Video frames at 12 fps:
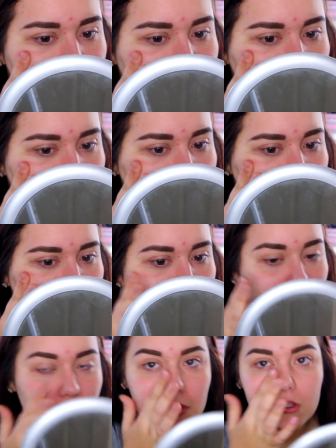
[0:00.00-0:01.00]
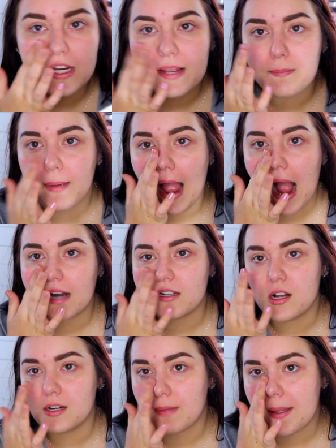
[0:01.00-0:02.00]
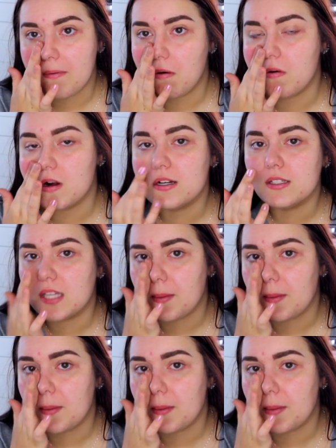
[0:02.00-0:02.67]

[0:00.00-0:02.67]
huge impact on my pores,